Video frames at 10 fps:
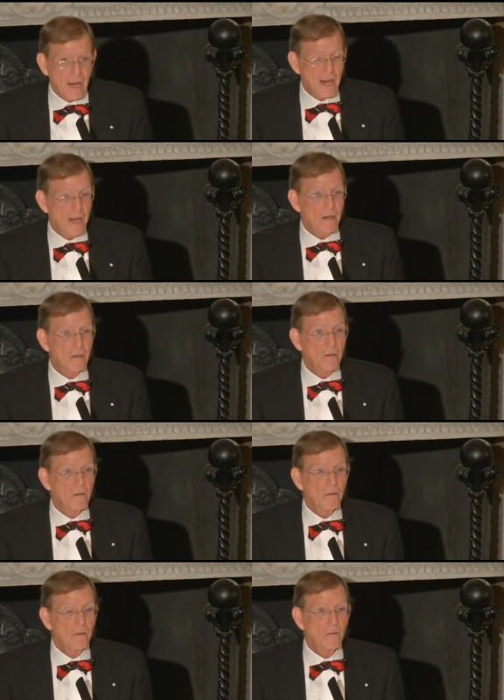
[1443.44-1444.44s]

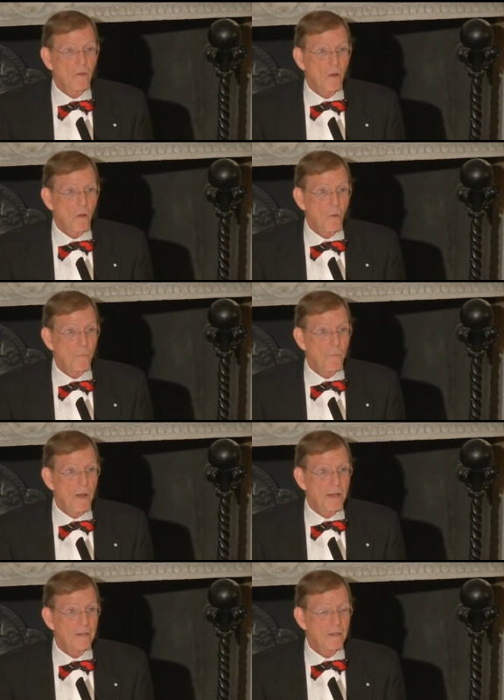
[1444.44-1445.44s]
And the whole
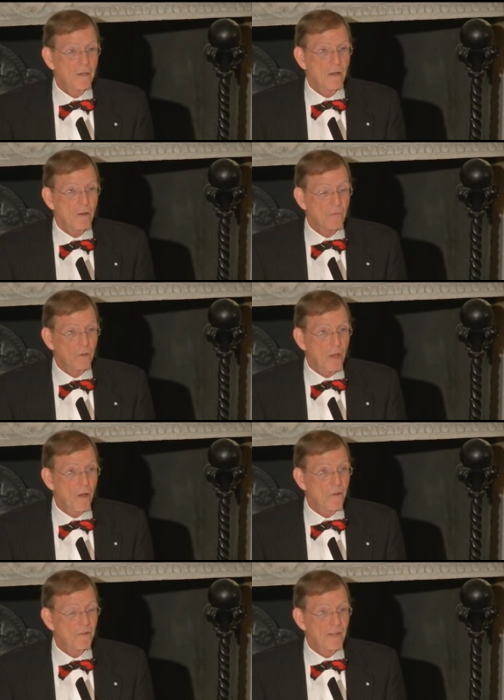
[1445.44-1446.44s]
idea of the
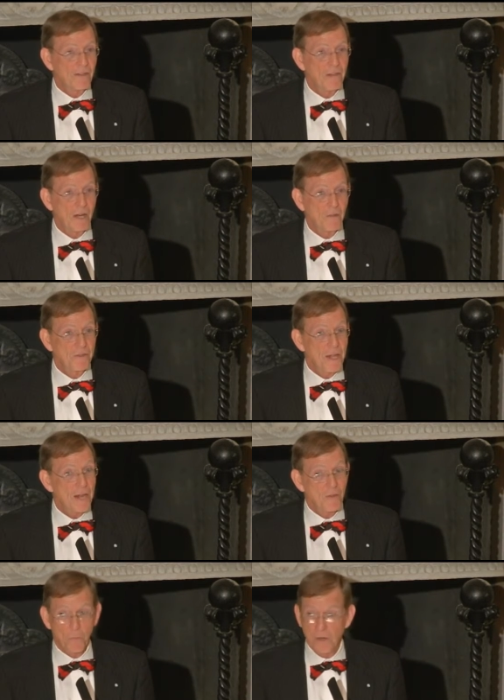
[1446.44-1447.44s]
loss at Sullivan's
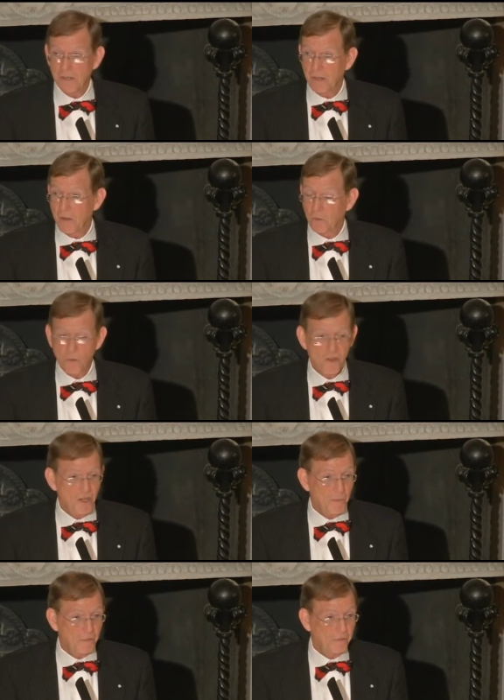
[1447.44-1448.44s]
Island, the British lost three
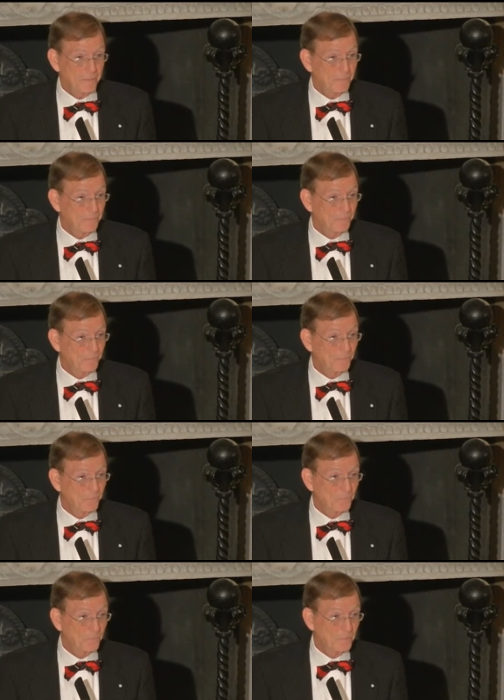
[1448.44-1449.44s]
ships.
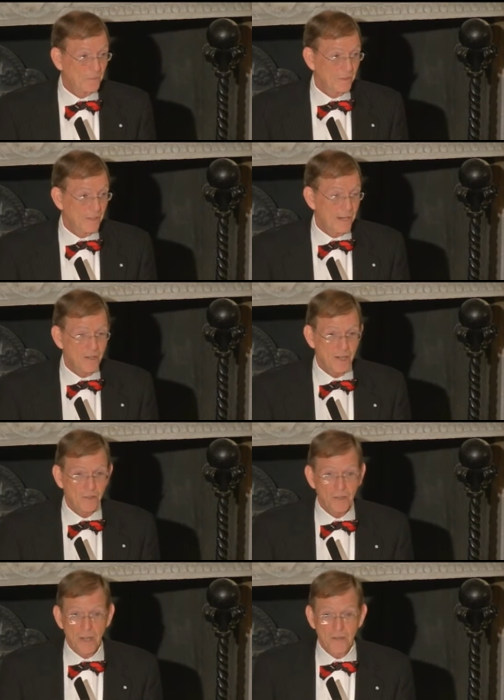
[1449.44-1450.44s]
And
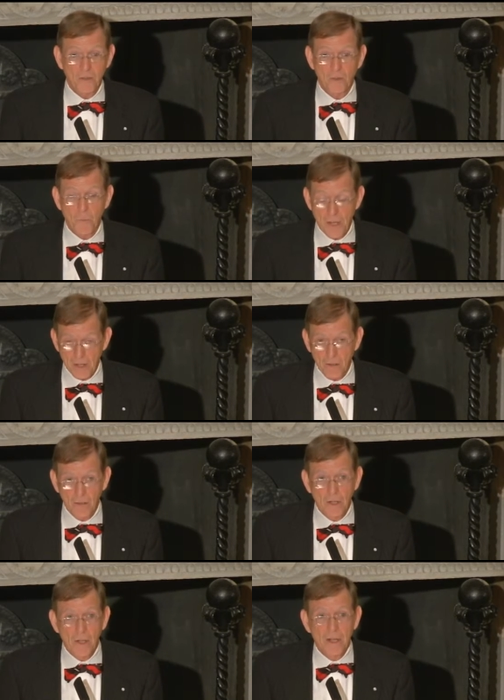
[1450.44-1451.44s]
just not just the battle.
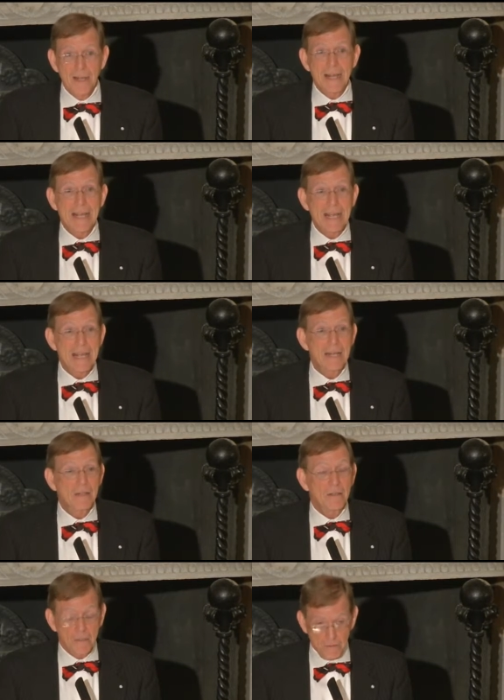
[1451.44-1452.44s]

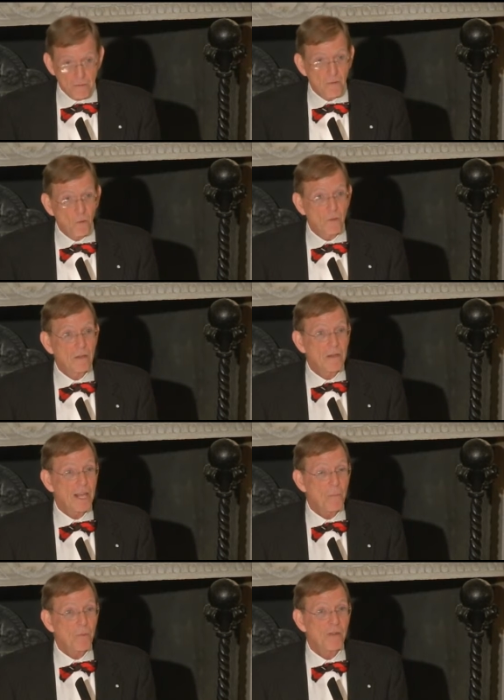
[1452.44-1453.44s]
It
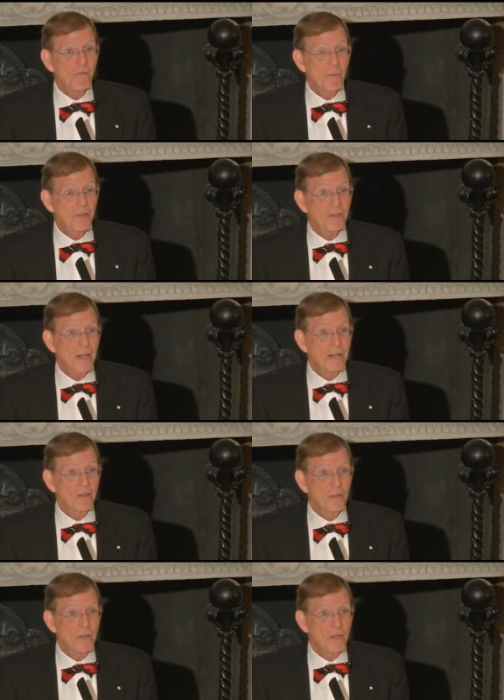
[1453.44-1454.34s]
kept them from deciding to